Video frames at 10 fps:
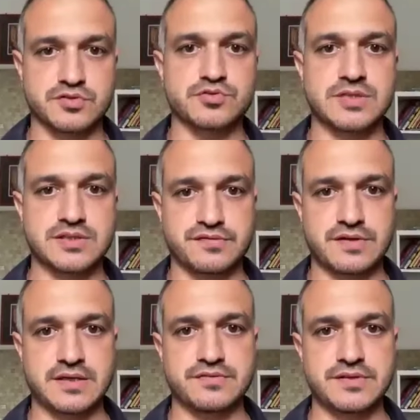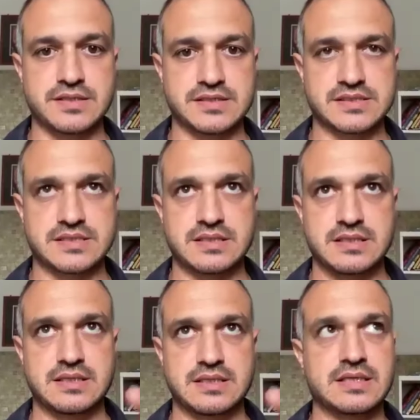25 years,
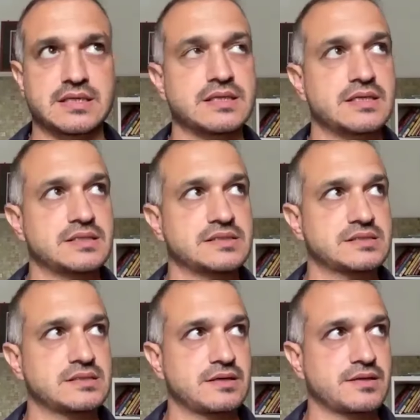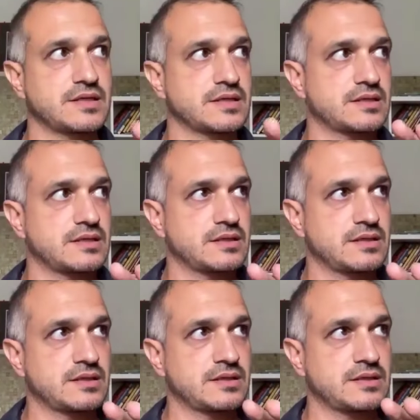in his, I think,
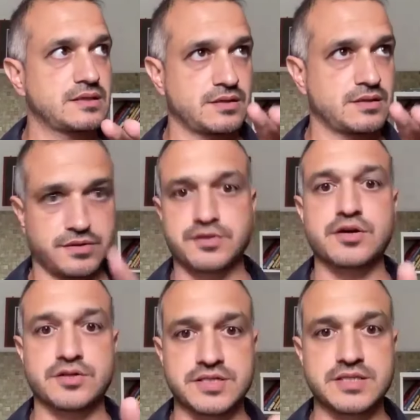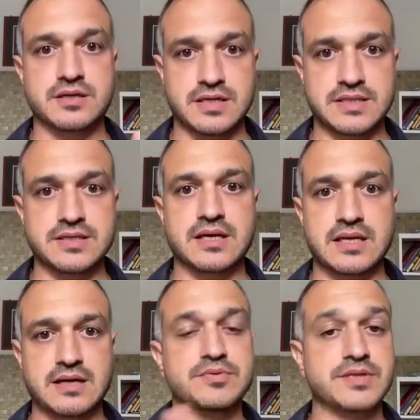third year at the
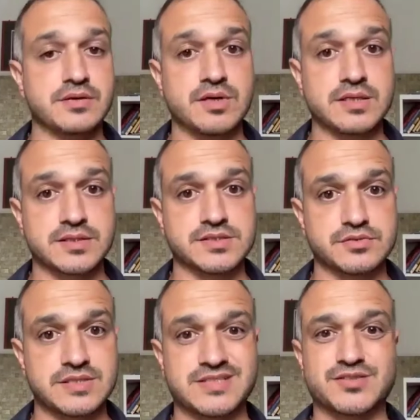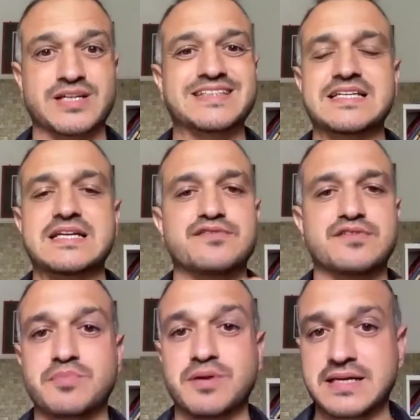club, they won the Scudetto. And he
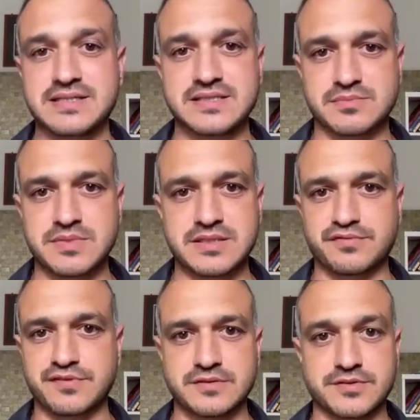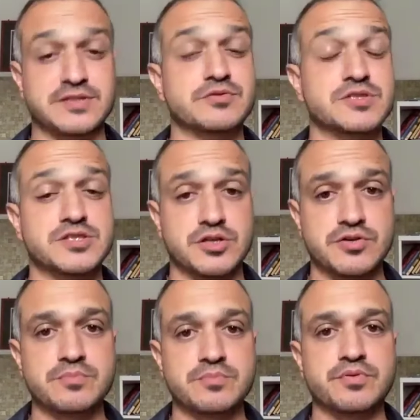even played as a midfielder. He was so
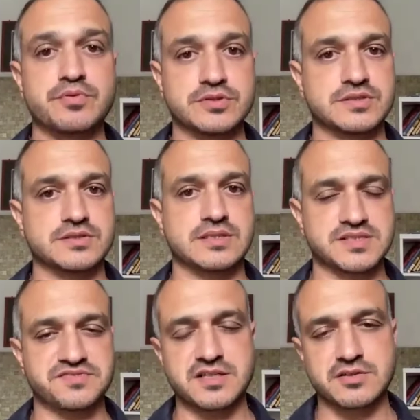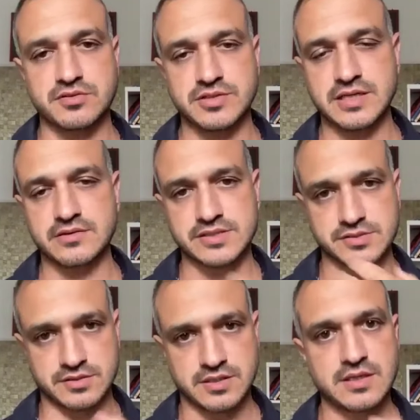important that Svengor and
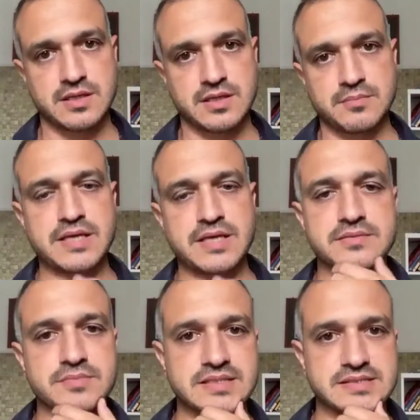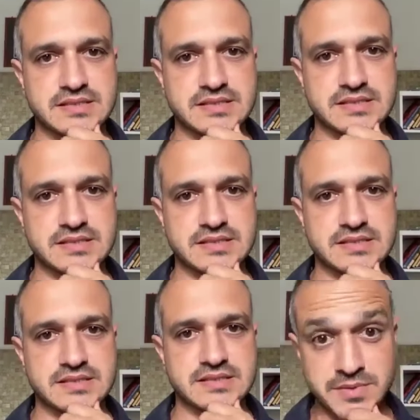Eriksson played him as in
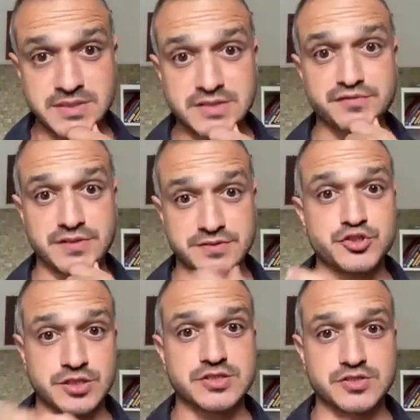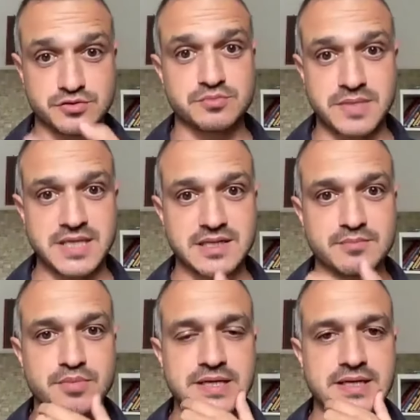midfield just to make him
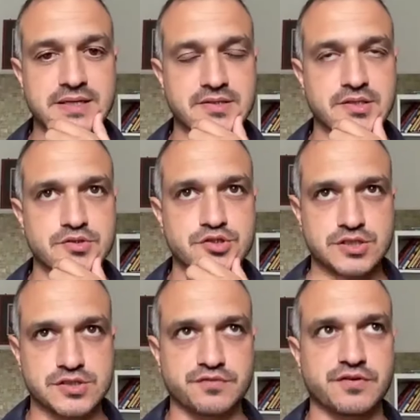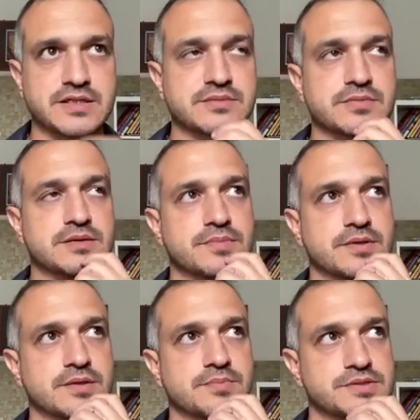play, you know, just to find him
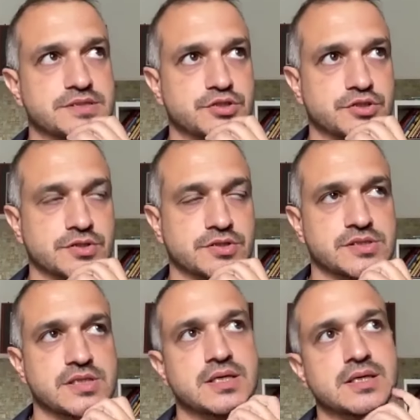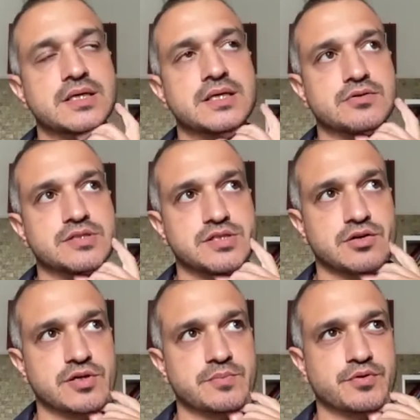a position, because he was
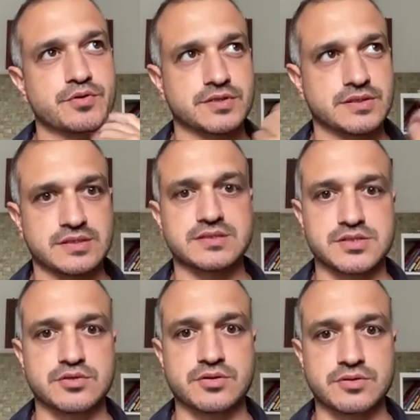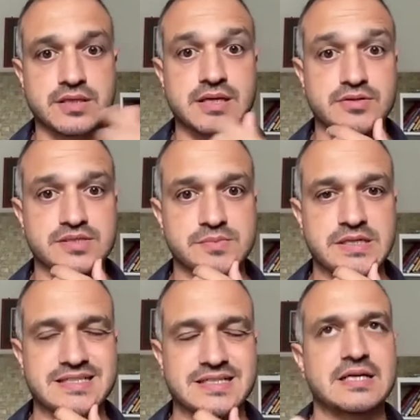so important and so
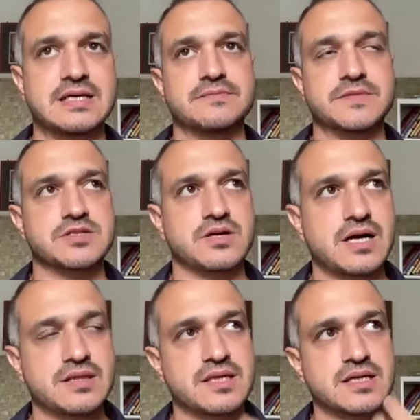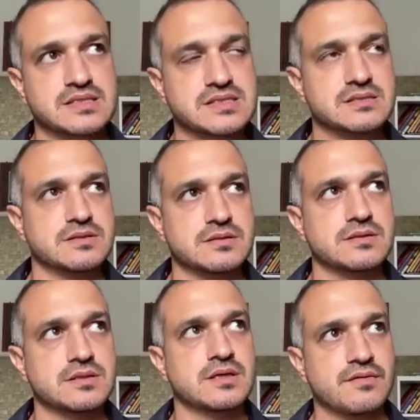charismatic. So I think it's
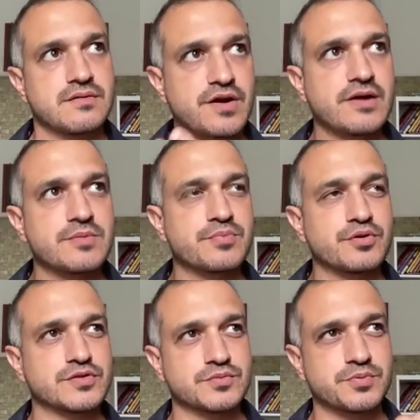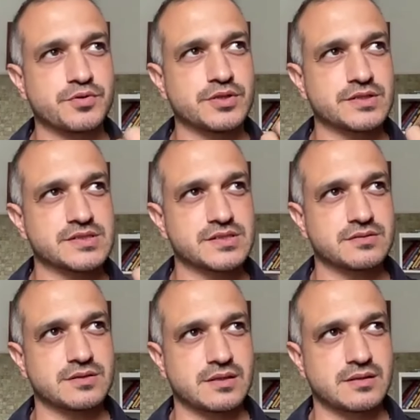very important point is
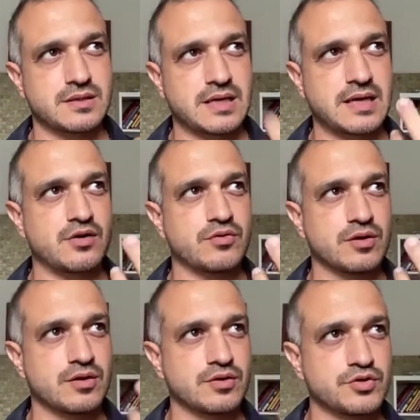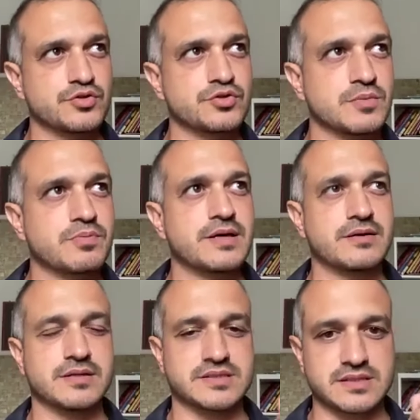how good a
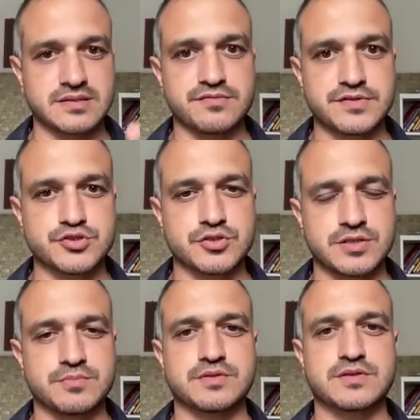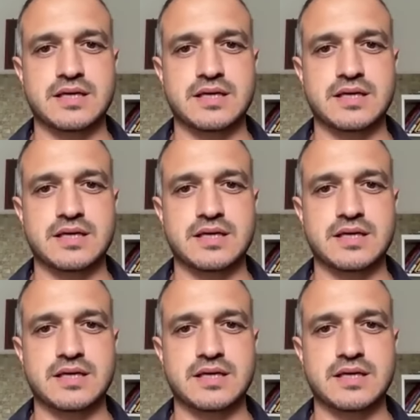player is individually, but